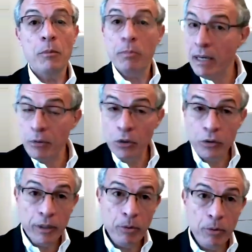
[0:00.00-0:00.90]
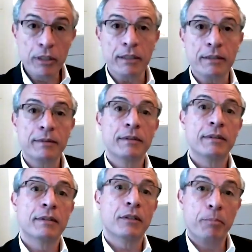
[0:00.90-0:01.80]
But I'm going to report it,
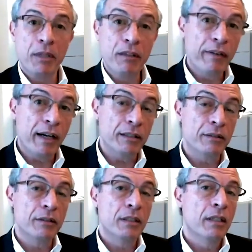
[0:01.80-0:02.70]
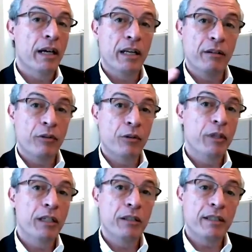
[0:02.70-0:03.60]
the p-value. And if the
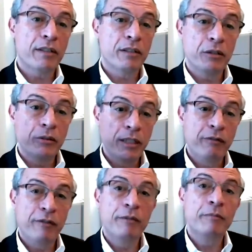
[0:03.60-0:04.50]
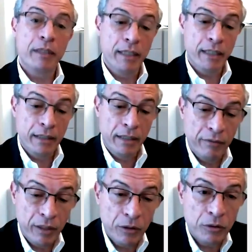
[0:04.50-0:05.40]
reader doesn't agree, they can
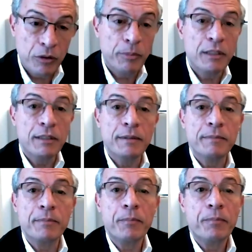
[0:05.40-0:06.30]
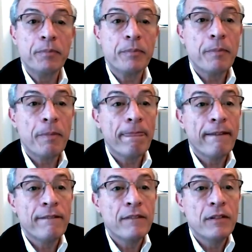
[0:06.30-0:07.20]
have their own opinion.
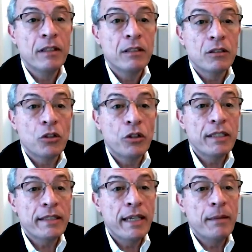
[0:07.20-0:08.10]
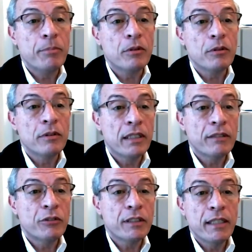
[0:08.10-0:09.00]
So an example, like
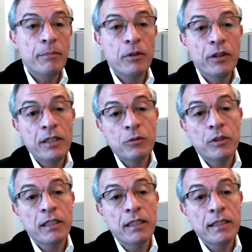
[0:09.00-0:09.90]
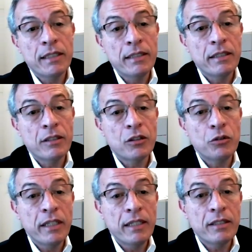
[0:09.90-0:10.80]
for example, this one, they says is to
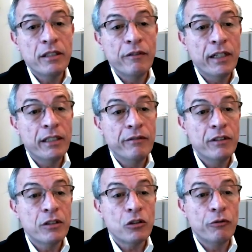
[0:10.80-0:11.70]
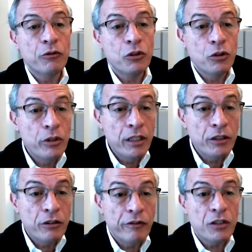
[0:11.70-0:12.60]
test the effectiveness of 2
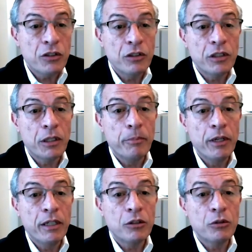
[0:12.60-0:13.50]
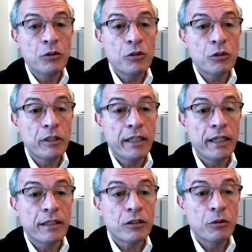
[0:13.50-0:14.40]
interventions compared to usual
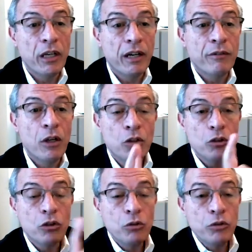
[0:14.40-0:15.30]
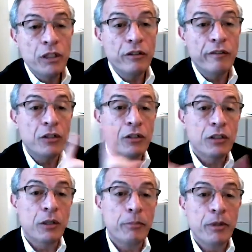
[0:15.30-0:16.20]
care. So we have 2 interventions
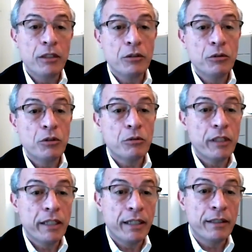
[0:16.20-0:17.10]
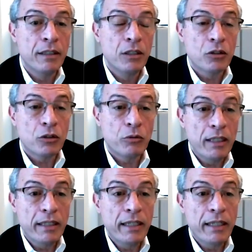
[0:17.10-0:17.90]
compared to usual care. So right